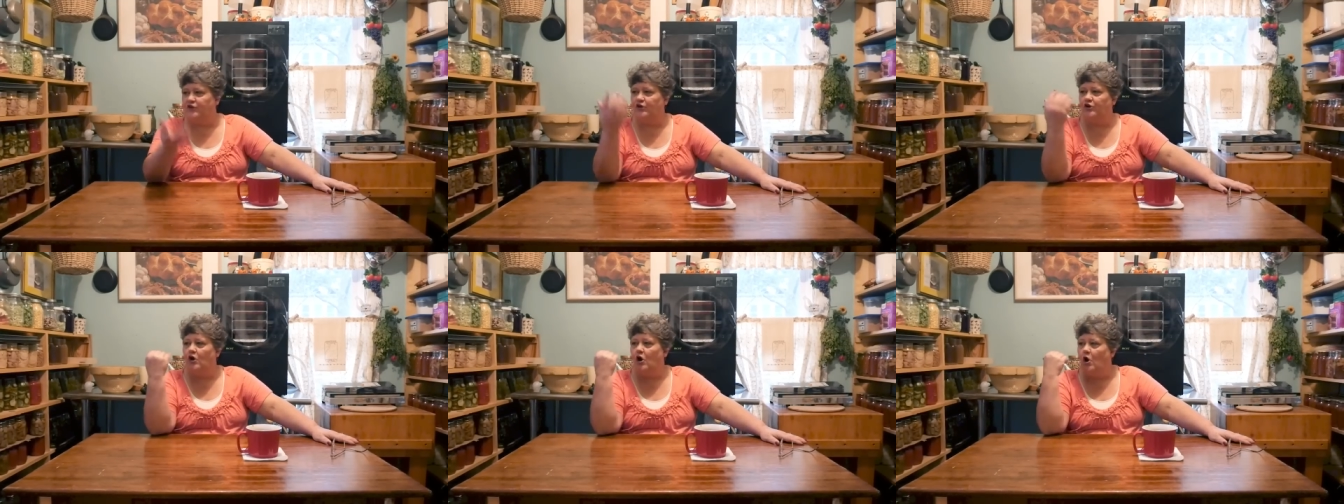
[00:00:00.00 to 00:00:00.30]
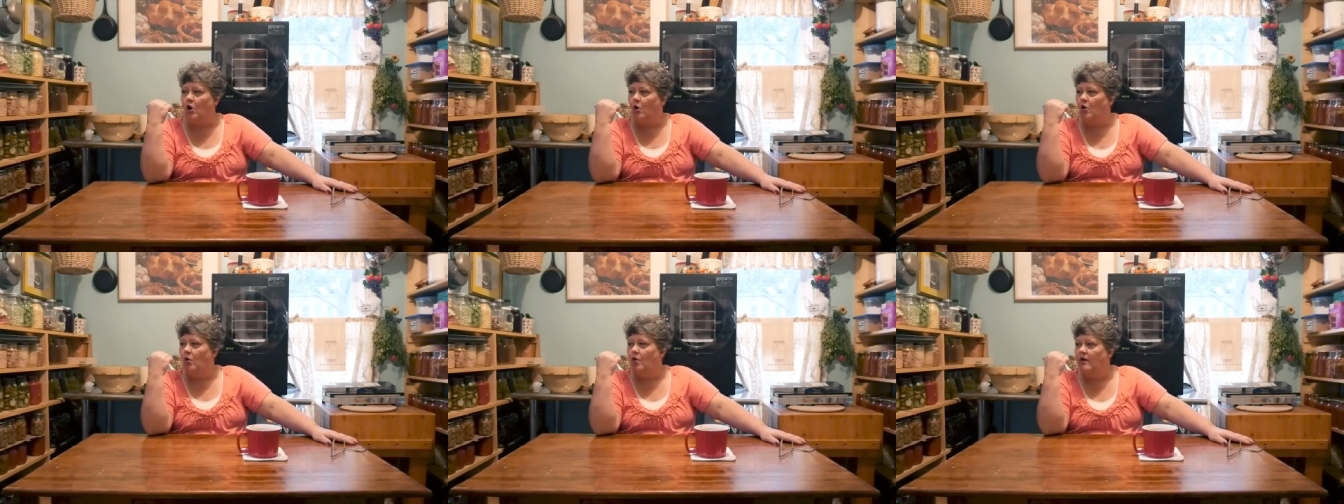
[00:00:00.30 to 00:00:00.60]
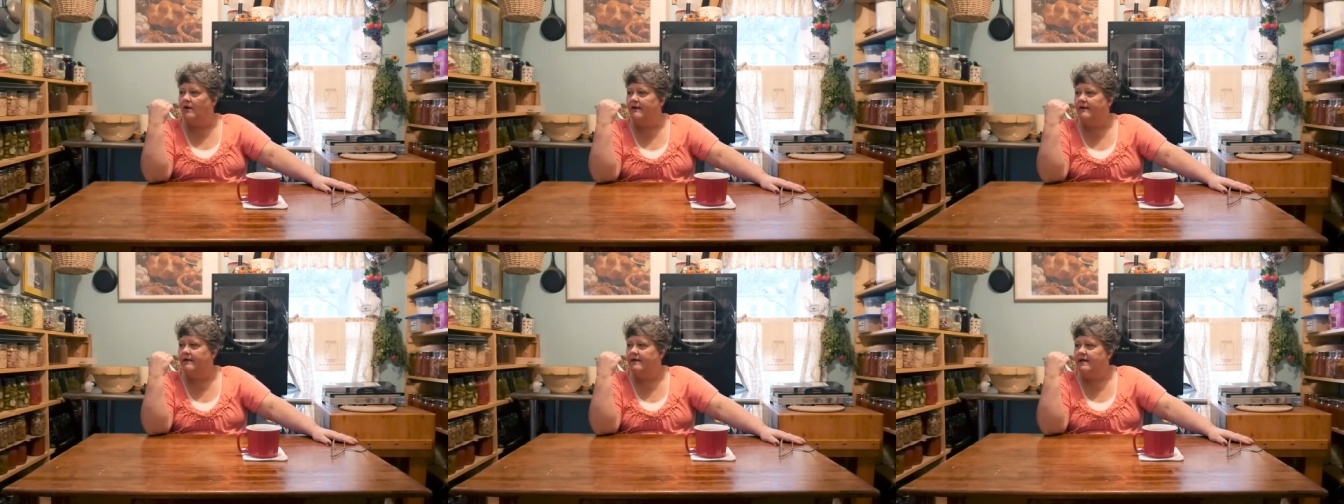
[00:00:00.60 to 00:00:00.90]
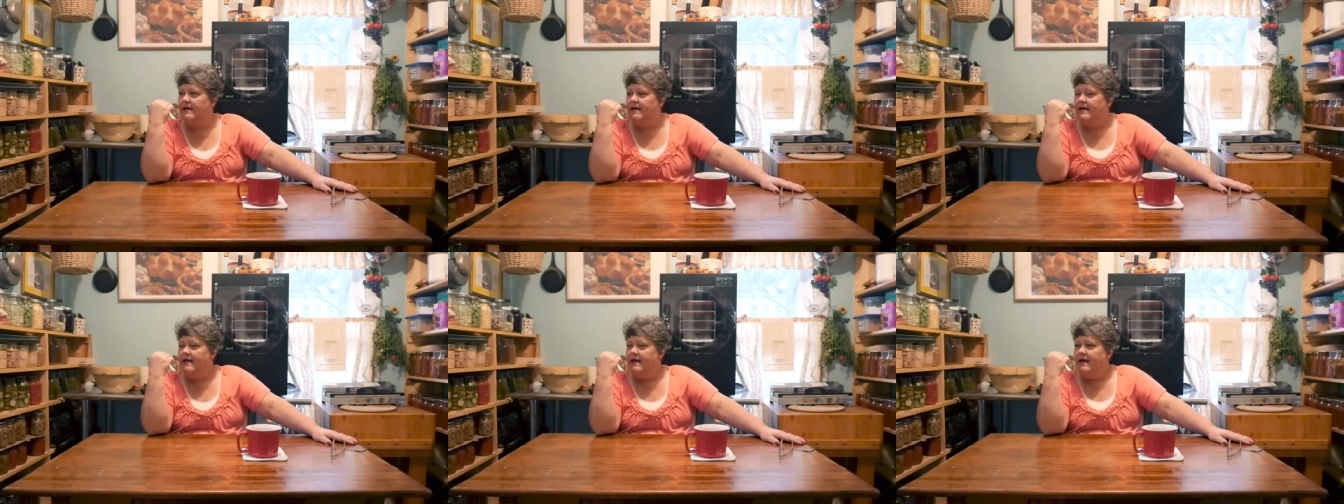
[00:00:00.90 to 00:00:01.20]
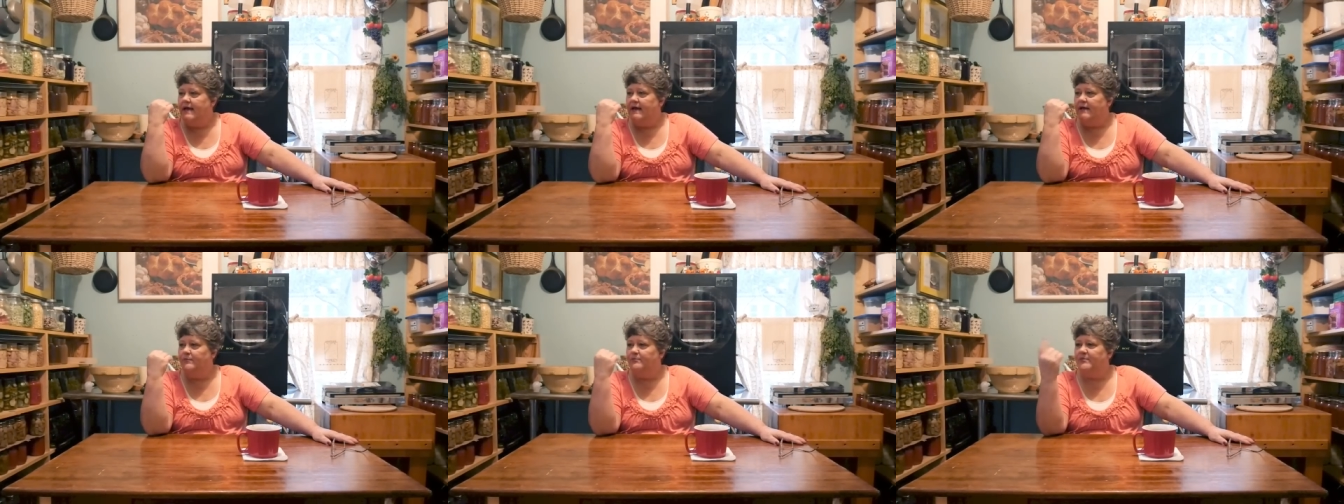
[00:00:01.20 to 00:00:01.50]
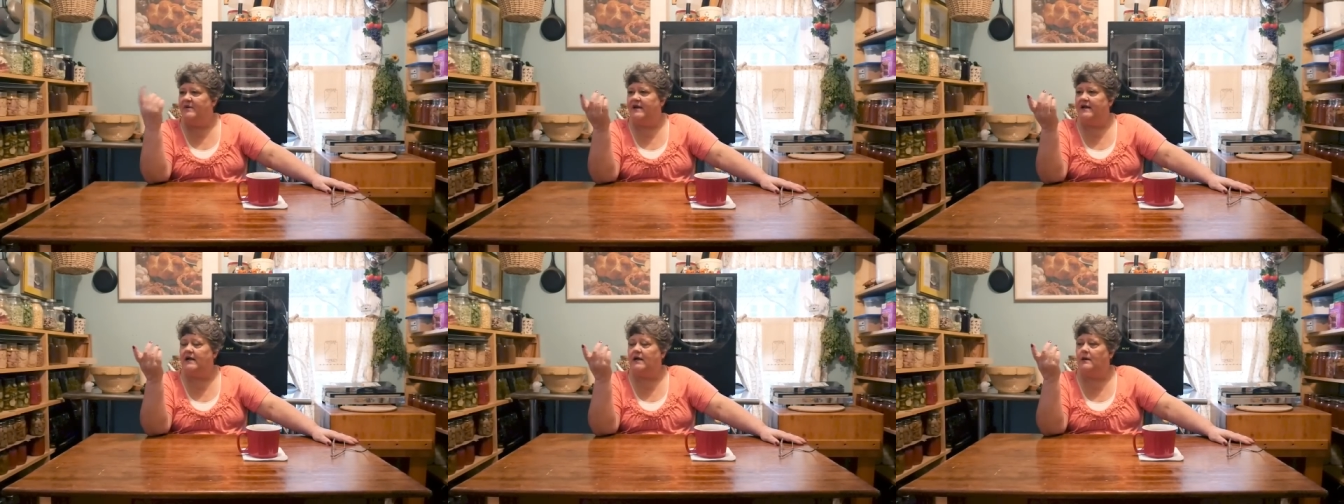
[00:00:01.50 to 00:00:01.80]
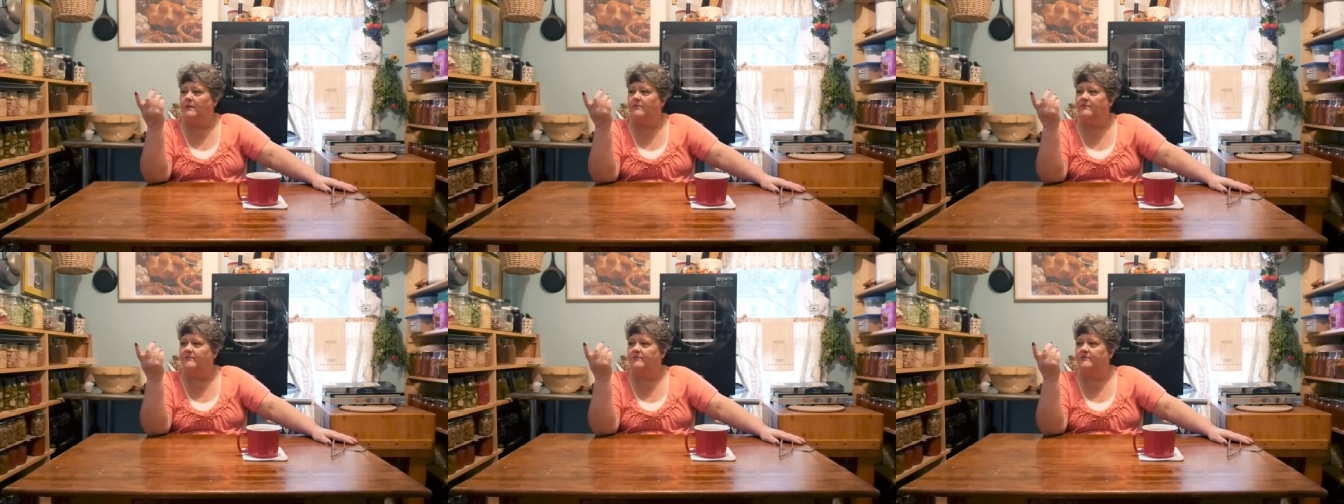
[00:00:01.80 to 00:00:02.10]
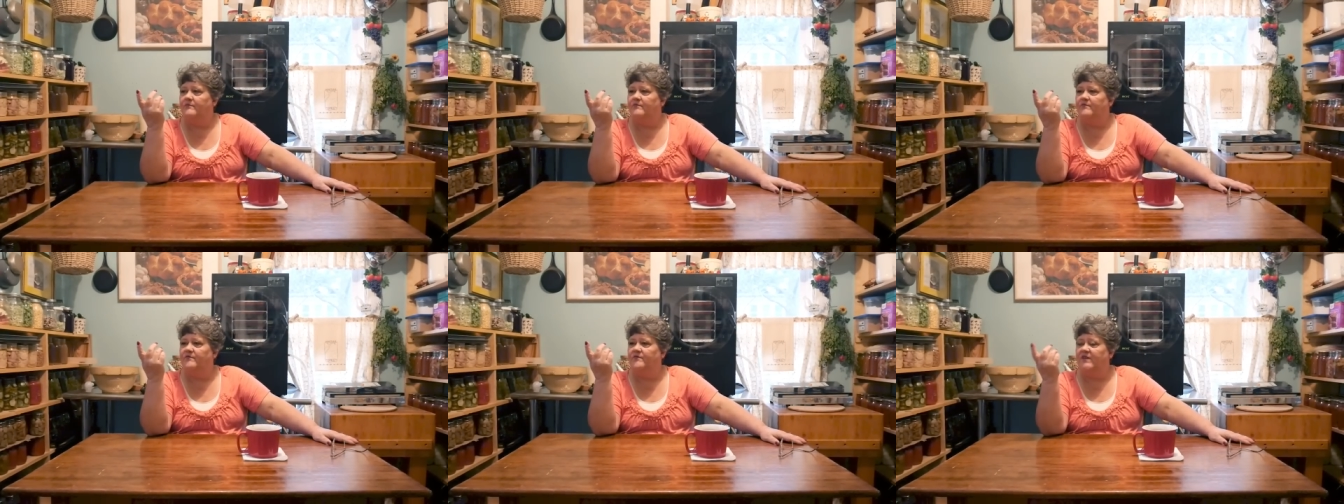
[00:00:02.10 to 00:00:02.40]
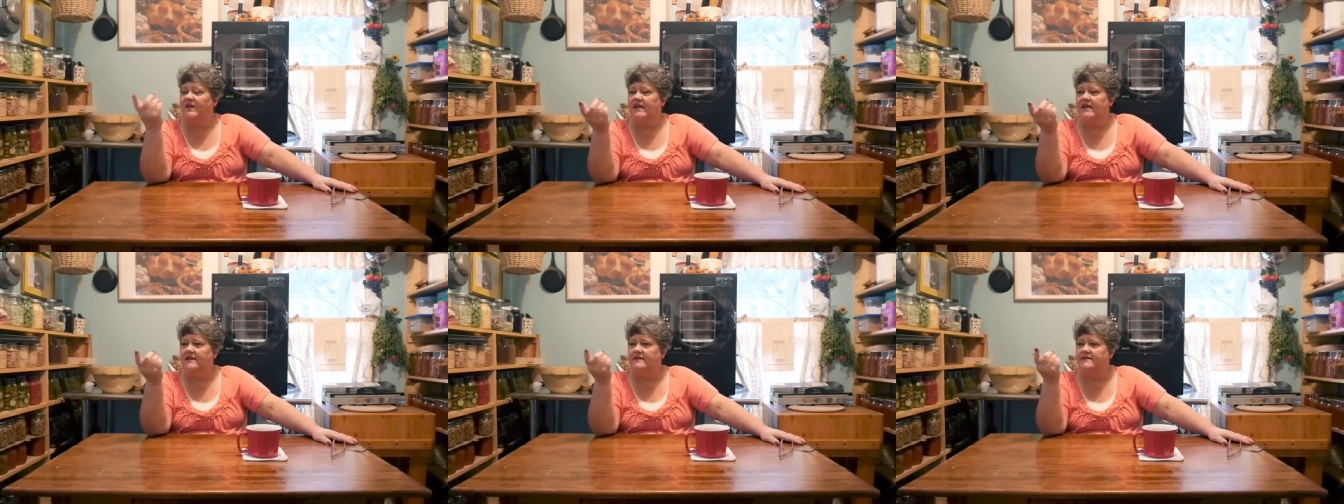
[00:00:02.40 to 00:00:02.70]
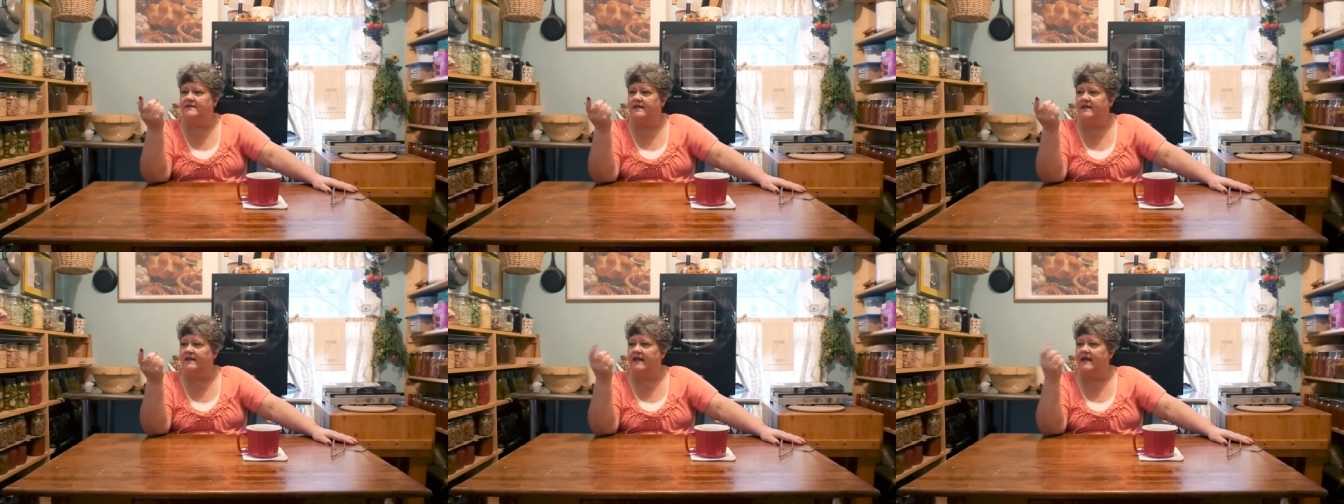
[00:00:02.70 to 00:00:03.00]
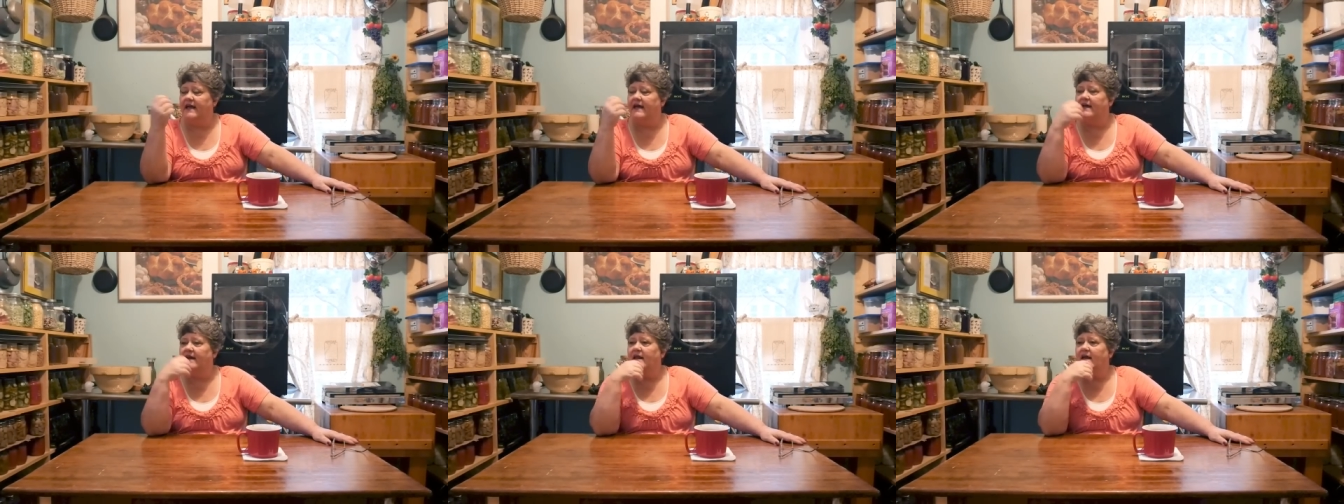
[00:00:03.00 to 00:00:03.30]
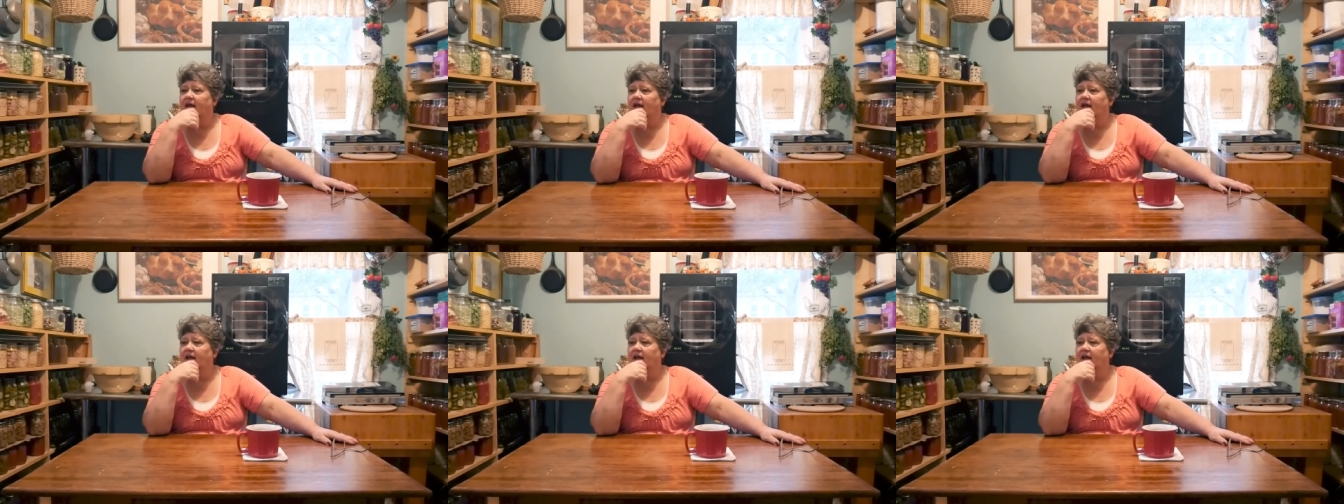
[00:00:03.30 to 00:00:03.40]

to go and pick up feed today.